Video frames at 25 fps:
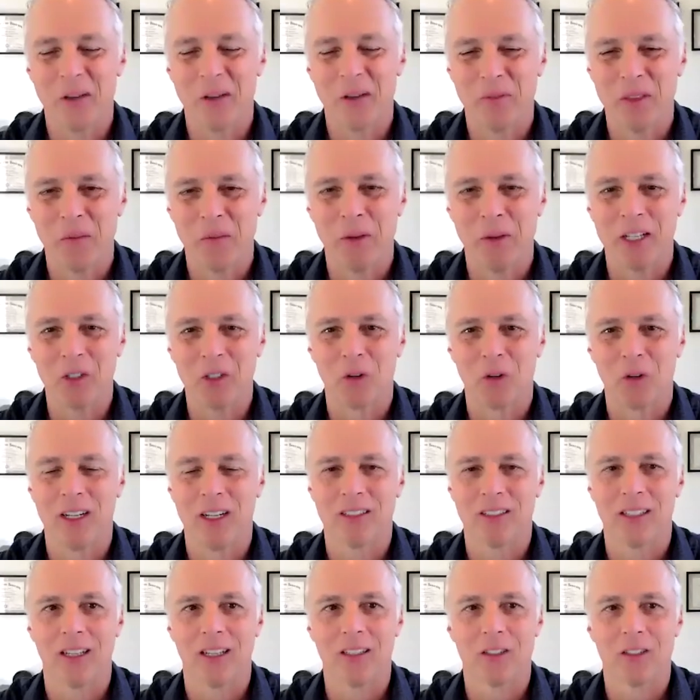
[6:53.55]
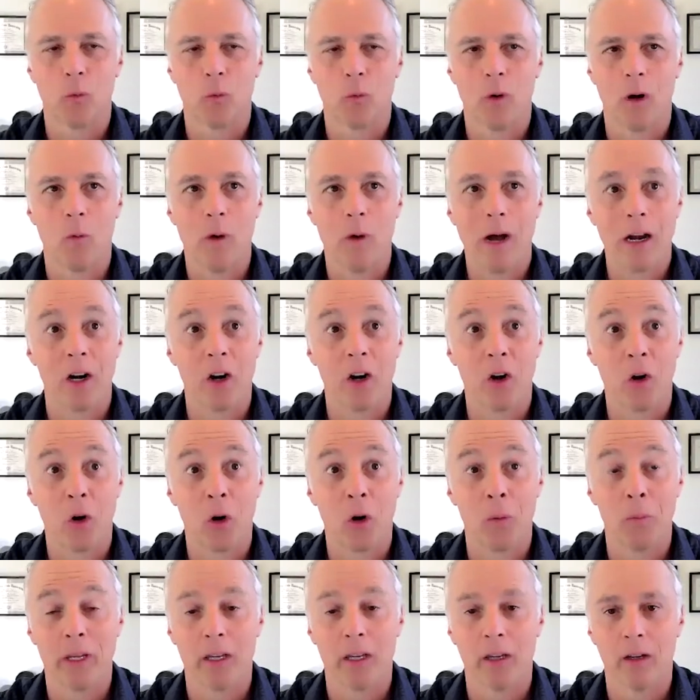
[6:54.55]
that makes great sense. Well, what an
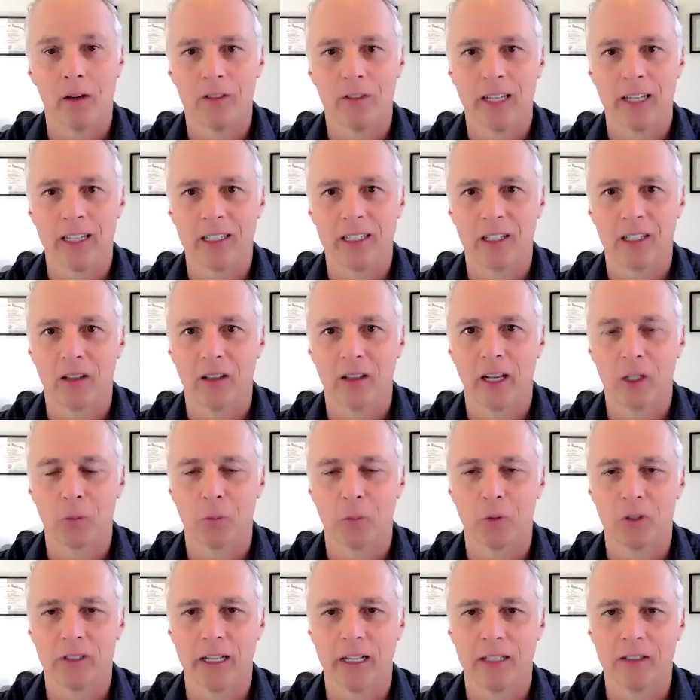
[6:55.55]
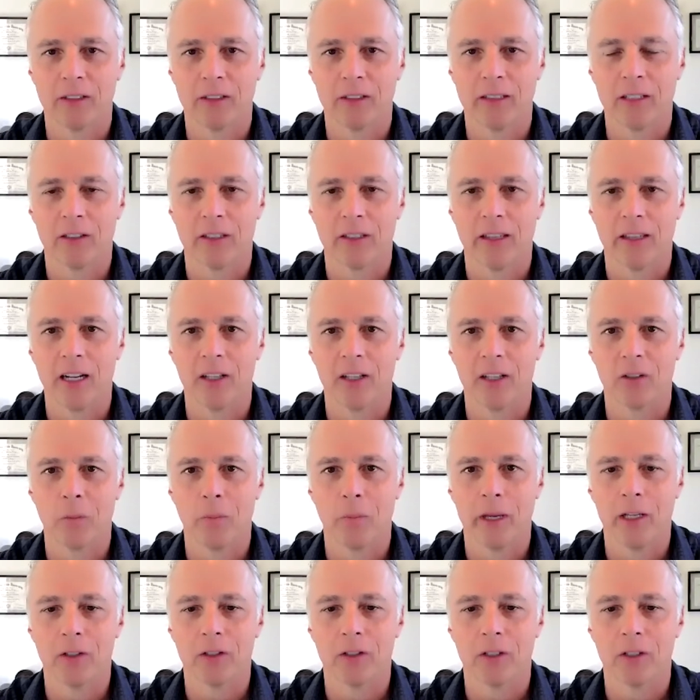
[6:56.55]
army of technical experts. That is
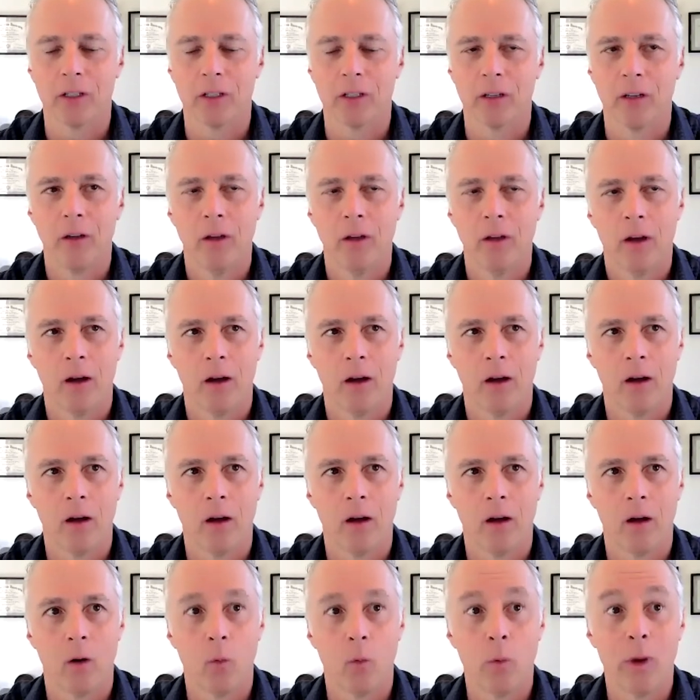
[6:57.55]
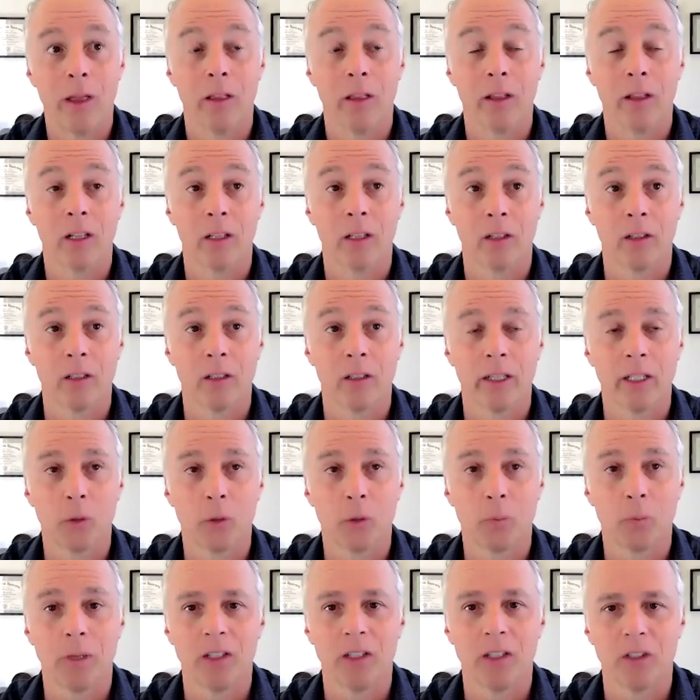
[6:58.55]
amazing. Ellen clearly
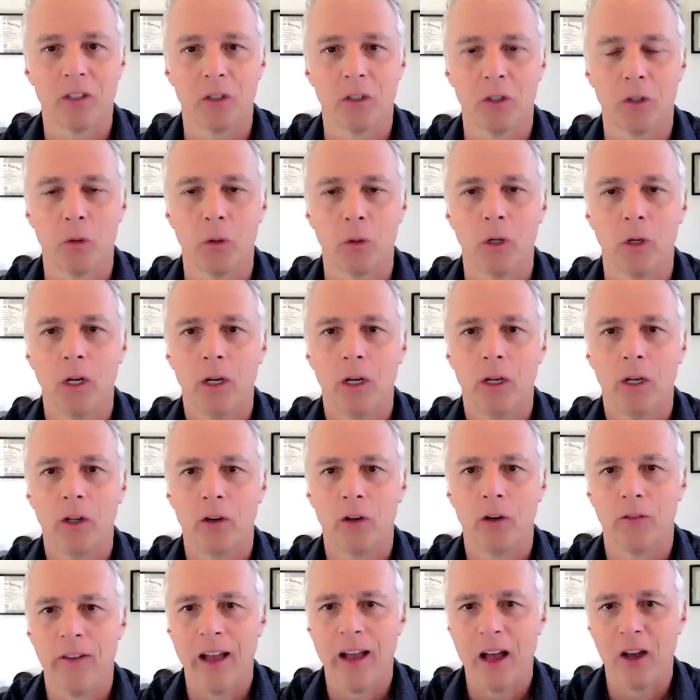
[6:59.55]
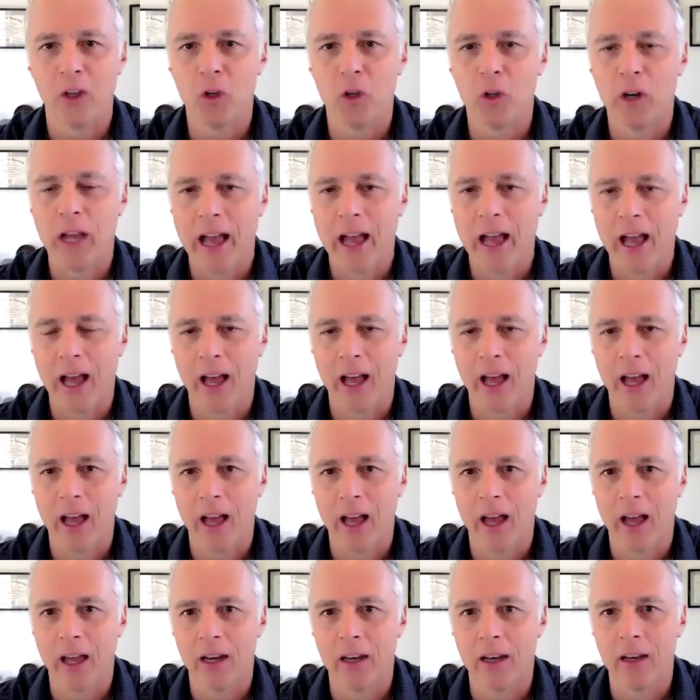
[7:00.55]
speaks to your value to
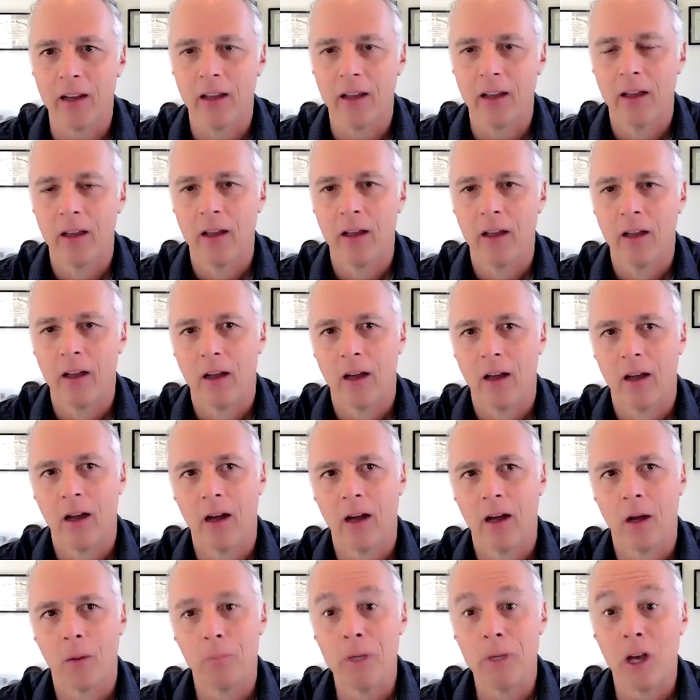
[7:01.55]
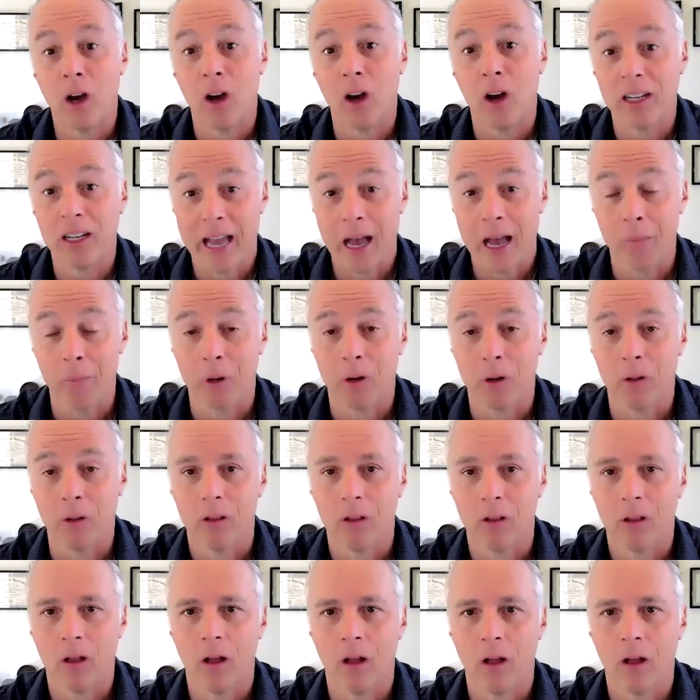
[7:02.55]
add beyond capital,